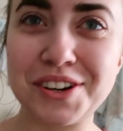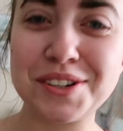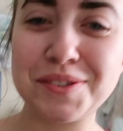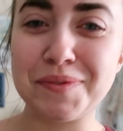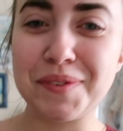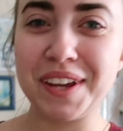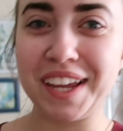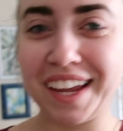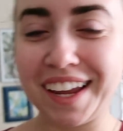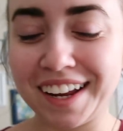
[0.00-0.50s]
start
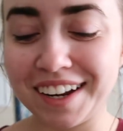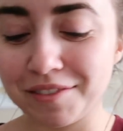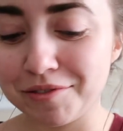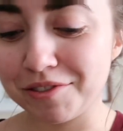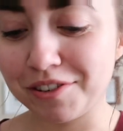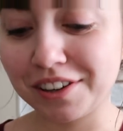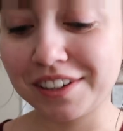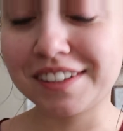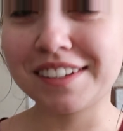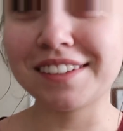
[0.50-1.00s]
speaking in a
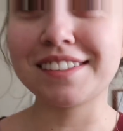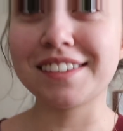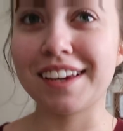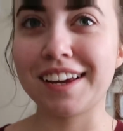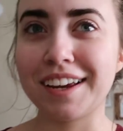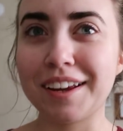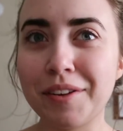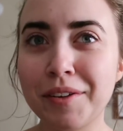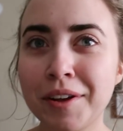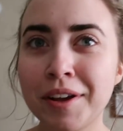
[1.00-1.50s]
voice that's
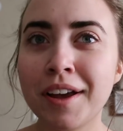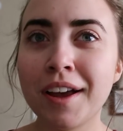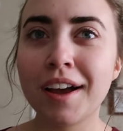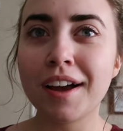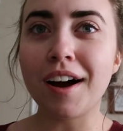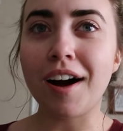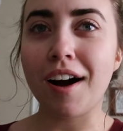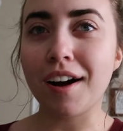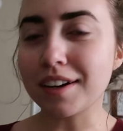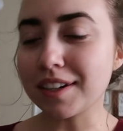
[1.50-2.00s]
like uh-huh.
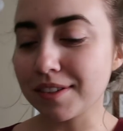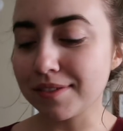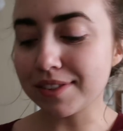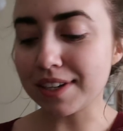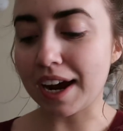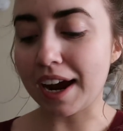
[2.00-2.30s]
octaves